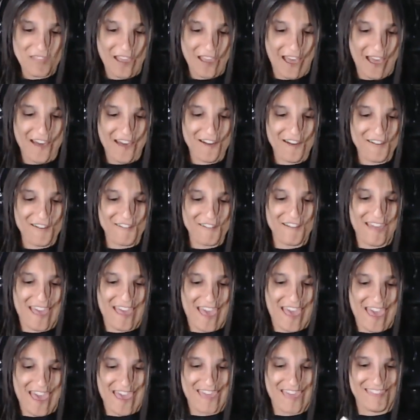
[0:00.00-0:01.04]
Oh,
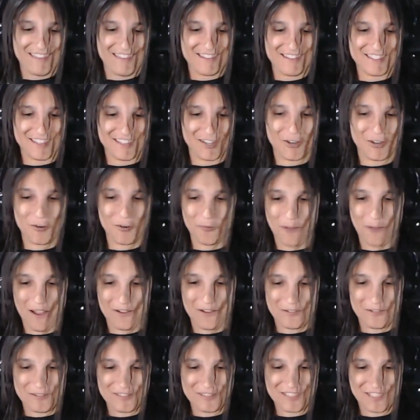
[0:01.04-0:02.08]
hey, there's a
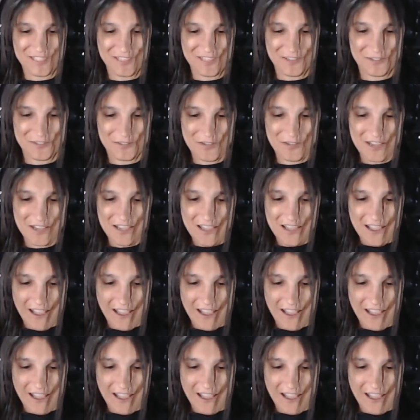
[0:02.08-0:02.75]
quote too.